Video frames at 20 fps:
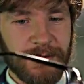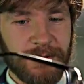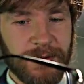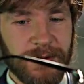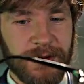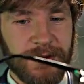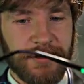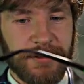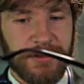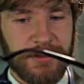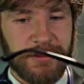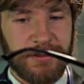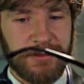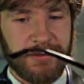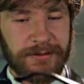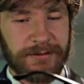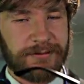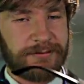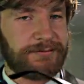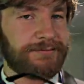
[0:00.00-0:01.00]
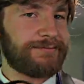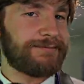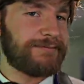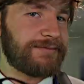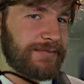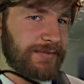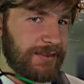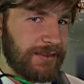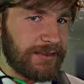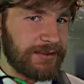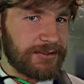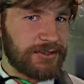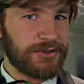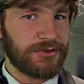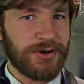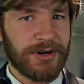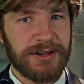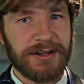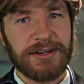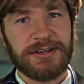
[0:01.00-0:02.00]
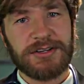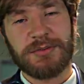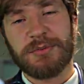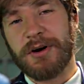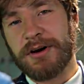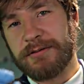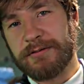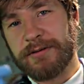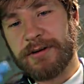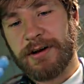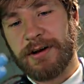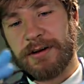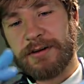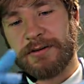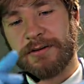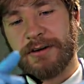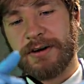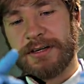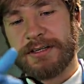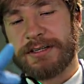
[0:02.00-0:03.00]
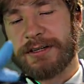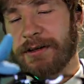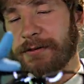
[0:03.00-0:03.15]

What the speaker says: with the strain that you might feel in your eyes.